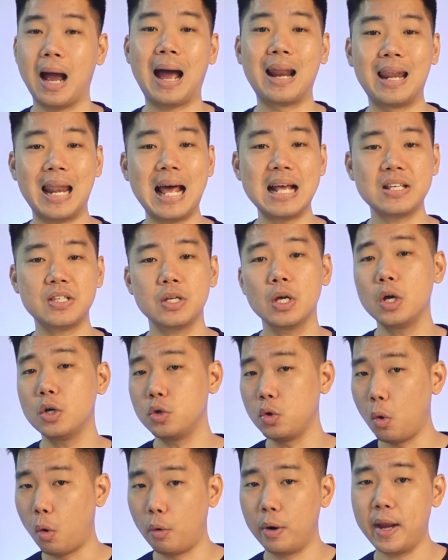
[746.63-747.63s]
Unless
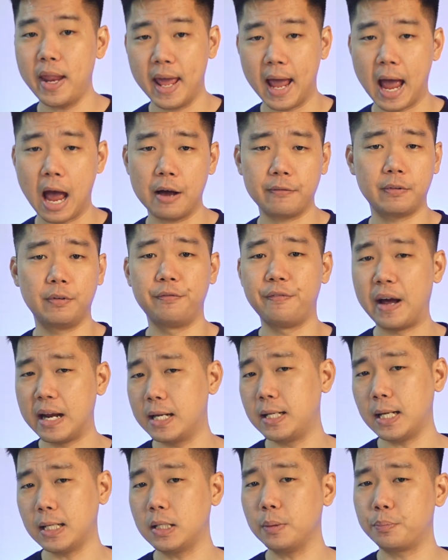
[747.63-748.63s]
you already have a
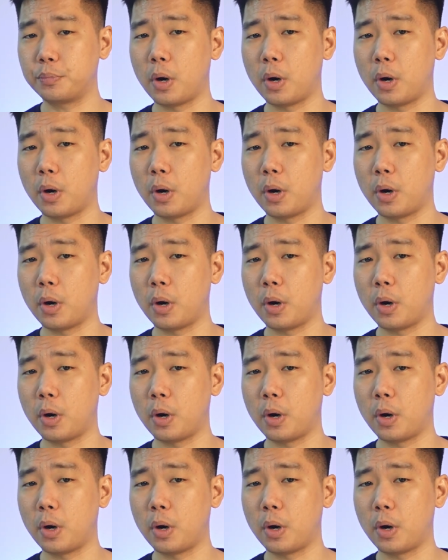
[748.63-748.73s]
validated